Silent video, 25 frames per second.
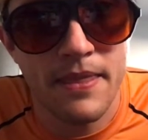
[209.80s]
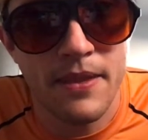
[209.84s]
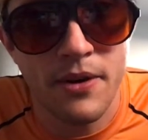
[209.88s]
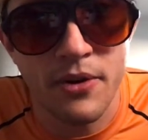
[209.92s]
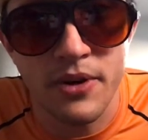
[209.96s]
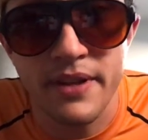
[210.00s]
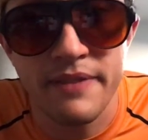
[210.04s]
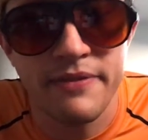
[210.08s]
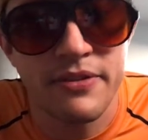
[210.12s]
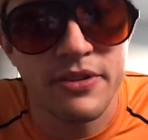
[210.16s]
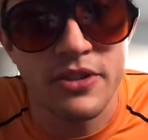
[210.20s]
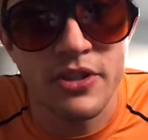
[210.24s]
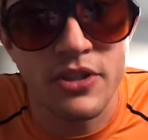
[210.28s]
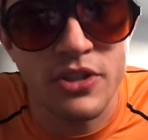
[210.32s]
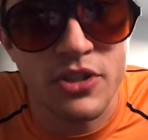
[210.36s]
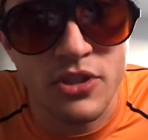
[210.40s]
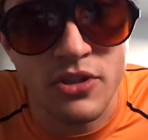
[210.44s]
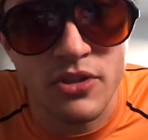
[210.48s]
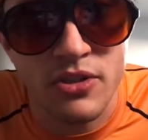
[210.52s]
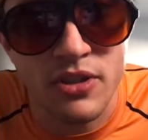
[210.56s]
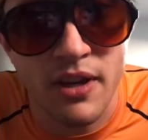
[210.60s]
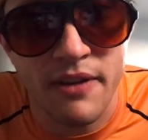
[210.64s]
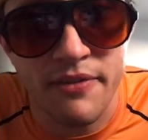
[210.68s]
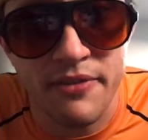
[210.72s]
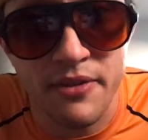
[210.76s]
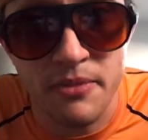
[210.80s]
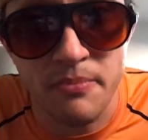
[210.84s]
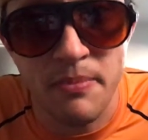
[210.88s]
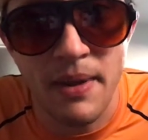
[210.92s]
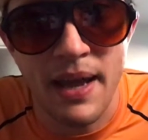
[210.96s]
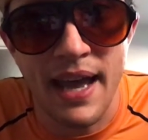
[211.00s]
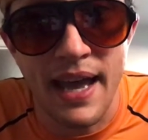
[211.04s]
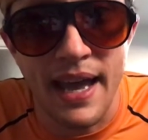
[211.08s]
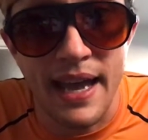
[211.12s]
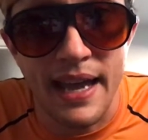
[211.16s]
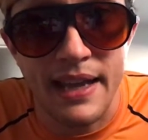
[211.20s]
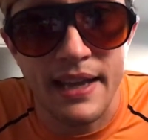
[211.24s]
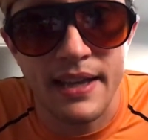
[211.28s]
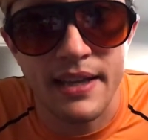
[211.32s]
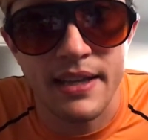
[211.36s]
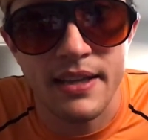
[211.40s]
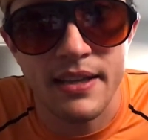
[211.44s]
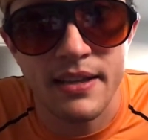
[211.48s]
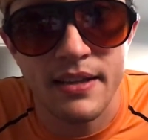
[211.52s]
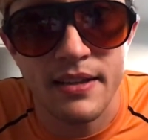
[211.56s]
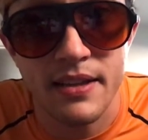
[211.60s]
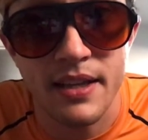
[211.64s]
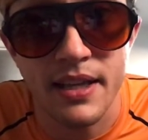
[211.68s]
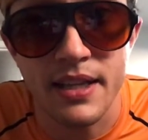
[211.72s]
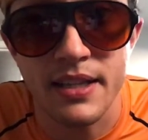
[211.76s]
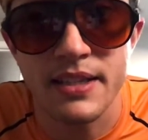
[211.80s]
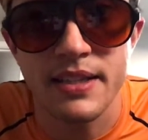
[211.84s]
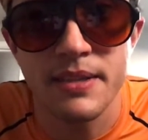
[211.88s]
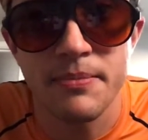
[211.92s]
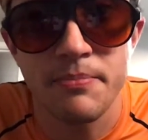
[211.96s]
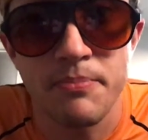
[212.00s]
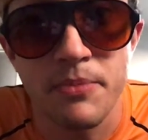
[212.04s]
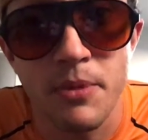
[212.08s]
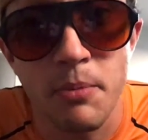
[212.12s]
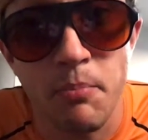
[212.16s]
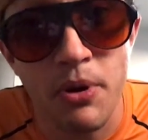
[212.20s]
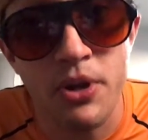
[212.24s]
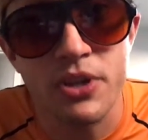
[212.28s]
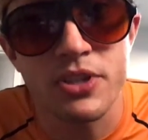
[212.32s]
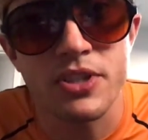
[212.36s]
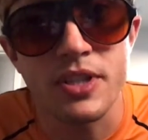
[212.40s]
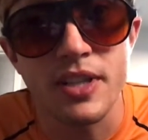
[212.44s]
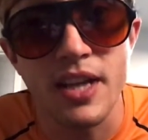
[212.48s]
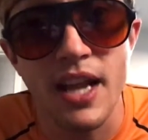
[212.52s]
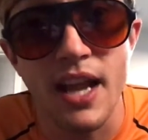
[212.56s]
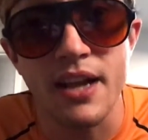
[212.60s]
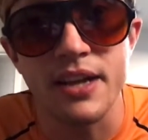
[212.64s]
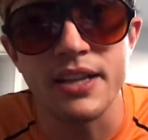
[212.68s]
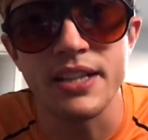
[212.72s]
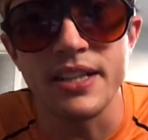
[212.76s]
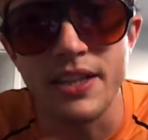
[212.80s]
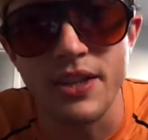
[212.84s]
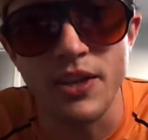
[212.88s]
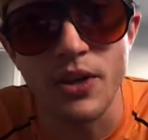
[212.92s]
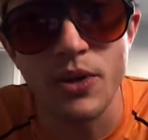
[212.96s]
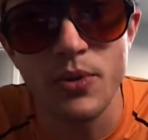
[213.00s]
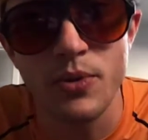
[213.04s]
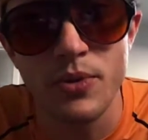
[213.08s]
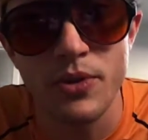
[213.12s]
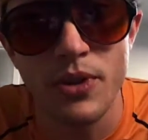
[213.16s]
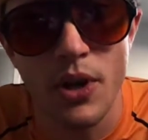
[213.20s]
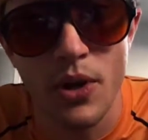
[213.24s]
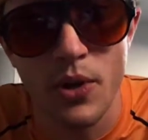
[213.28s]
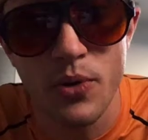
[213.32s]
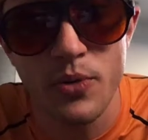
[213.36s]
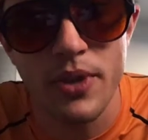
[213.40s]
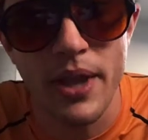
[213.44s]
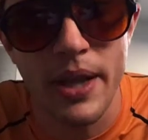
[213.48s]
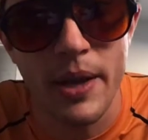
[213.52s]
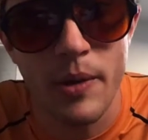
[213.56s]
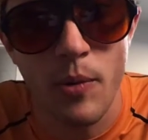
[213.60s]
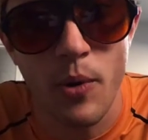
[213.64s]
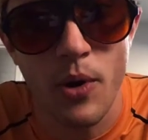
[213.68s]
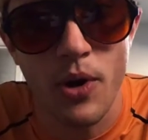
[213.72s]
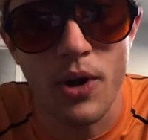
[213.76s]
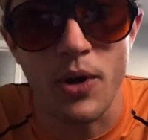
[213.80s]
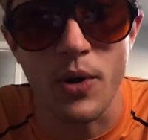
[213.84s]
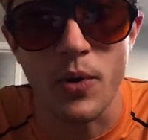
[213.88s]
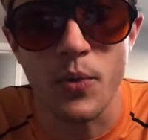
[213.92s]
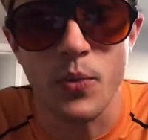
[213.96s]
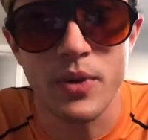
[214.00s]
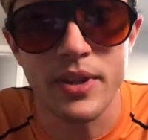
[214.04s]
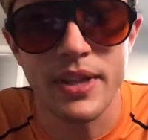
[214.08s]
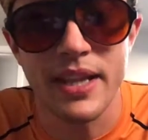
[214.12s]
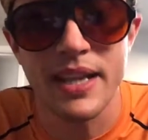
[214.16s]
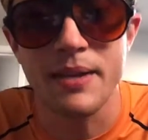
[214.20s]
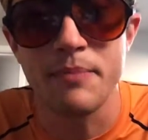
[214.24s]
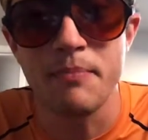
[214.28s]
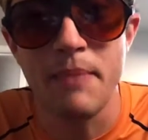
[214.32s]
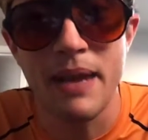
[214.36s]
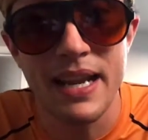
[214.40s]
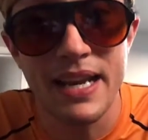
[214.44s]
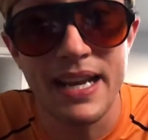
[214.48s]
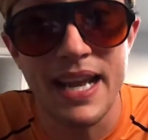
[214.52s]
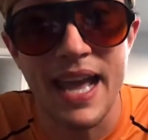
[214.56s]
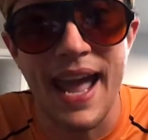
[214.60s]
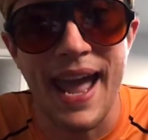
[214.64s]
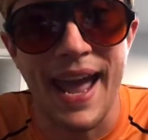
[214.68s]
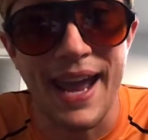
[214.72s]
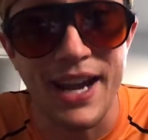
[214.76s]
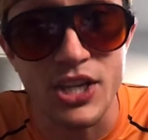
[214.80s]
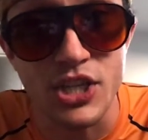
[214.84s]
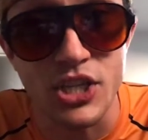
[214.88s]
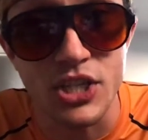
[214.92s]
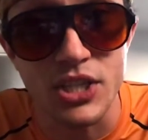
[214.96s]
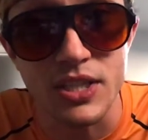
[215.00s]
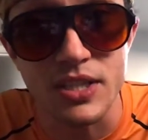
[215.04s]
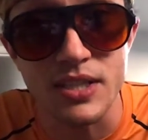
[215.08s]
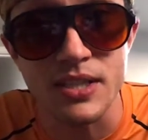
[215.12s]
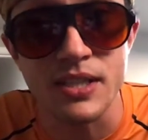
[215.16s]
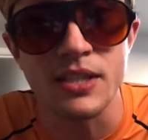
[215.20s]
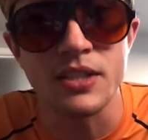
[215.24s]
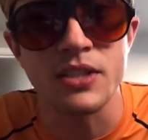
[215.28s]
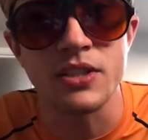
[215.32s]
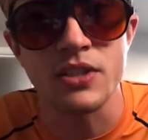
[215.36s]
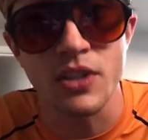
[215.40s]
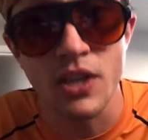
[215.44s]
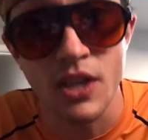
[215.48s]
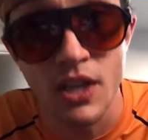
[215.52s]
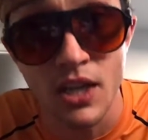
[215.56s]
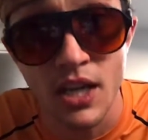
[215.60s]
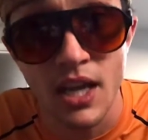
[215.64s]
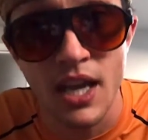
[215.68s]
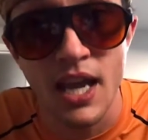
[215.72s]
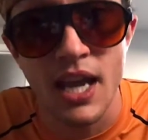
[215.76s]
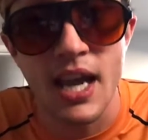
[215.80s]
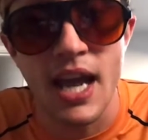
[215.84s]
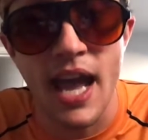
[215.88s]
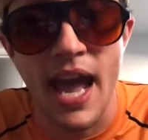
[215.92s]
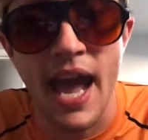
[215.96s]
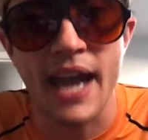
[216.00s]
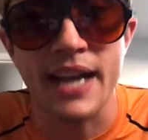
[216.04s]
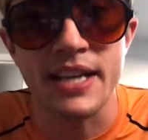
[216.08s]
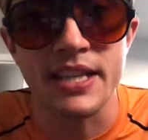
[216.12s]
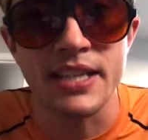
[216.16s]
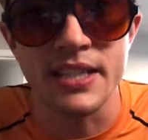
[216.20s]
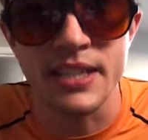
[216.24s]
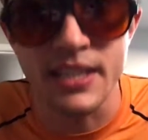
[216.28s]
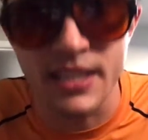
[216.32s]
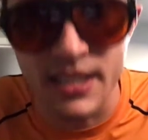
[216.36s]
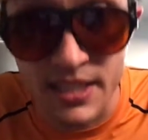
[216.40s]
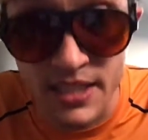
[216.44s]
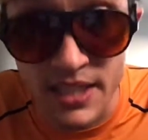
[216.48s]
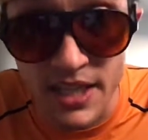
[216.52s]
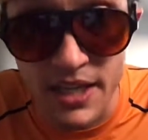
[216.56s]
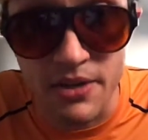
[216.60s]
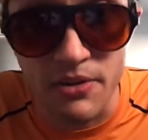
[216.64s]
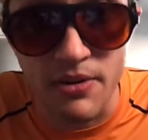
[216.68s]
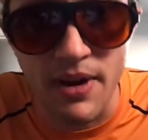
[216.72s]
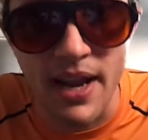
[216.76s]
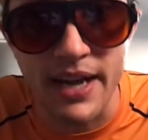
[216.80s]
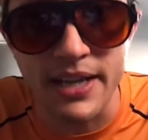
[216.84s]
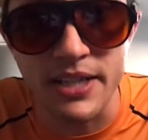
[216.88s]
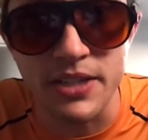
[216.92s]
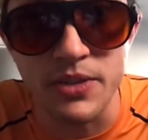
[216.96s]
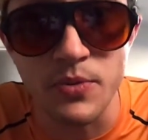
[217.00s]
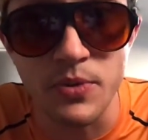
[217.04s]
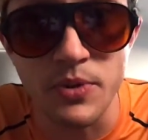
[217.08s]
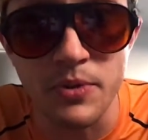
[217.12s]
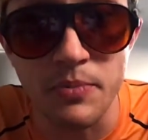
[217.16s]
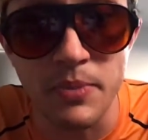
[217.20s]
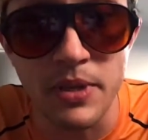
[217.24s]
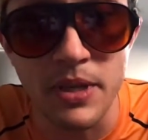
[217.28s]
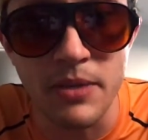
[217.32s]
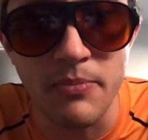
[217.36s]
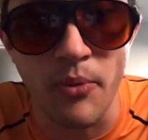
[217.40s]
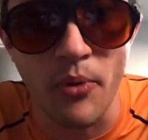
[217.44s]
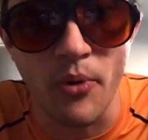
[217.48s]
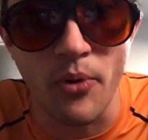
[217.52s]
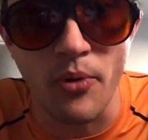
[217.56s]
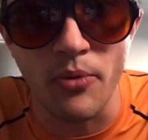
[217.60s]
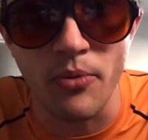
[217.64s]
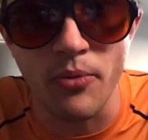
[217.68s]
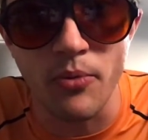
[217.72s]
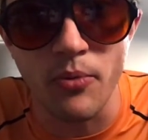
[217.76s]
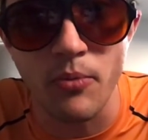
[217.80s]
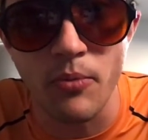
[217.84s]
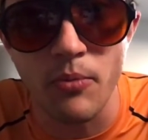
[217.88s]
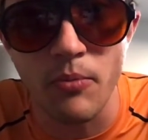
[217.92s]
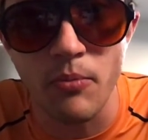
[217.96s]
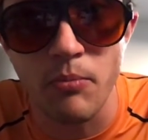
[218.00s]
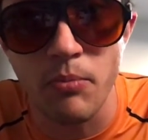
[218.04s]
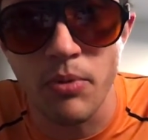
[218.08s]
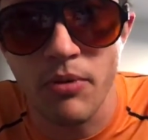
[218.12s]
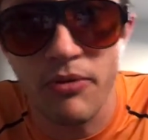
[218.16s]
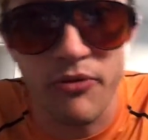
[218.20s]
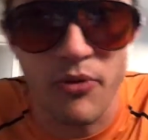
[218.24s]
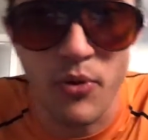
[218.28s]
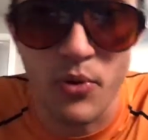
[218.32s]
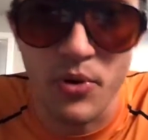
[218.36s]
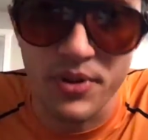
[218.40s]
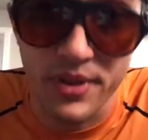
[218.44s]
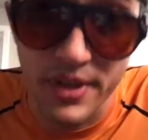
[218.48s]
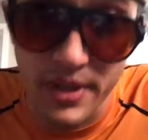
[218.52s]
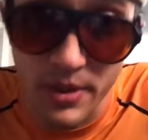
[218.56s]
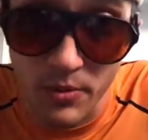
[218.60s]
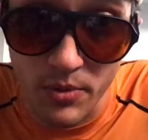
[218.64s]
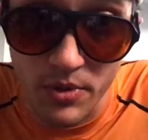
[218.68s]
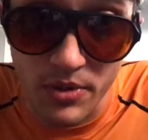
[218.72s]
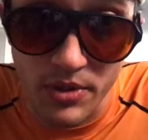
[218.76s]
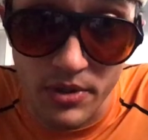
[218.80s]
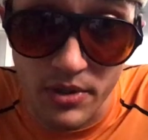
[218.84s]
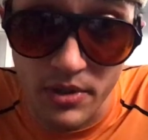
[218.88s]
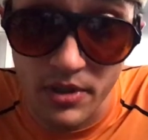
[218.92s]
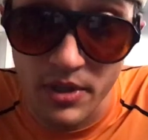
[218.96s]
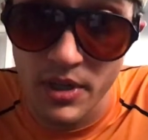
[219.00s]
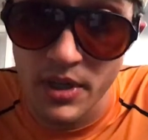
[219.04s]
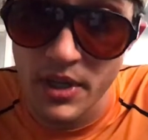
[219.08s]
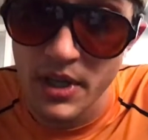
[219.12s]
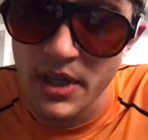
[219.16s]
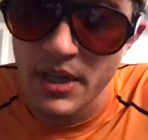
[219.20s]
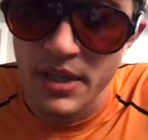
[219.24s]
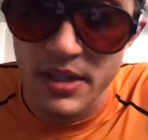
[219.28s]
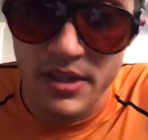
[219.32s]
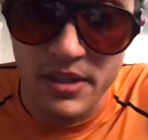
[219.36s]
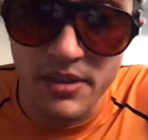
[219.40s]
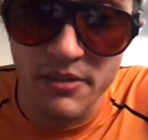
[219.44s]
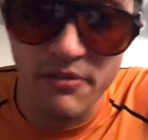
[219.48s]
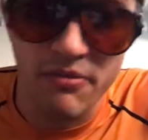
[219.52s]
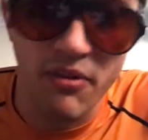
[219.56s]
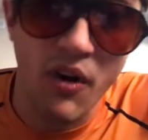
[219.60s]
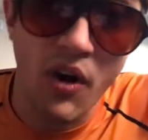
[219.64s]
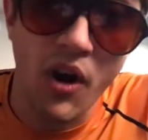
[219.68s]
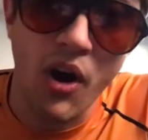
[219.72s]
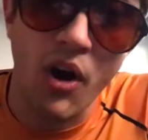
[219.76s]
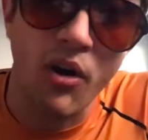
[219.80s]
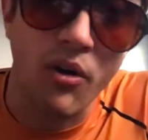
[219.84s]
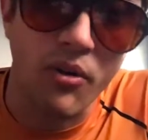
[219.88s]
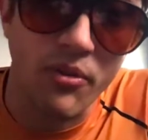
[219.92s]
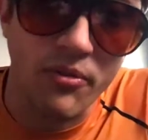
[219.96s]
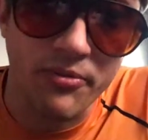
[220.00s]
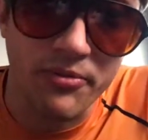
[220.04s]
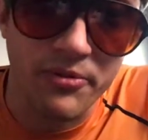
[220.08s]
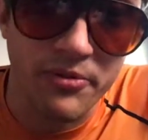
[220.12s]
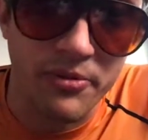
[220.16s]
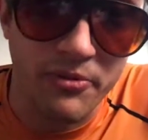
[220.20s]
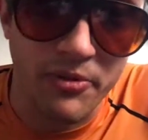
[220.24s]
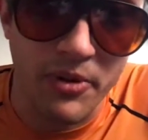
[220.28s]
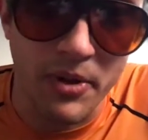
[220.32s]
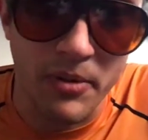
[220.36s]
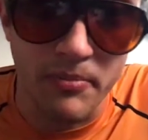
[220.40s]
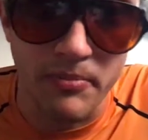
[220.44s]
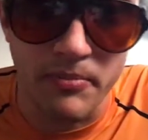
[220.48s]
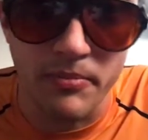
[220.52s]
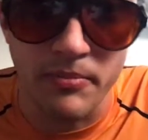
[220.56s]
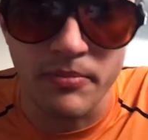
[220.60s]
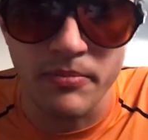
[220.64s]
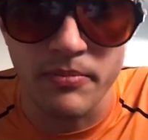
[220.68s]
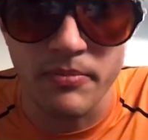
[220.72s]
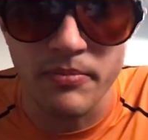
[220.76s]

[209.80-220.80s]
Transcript: give you the shirt off their back, like the personality, the who they were when they made actions and acted and interacted with people before they were devolved from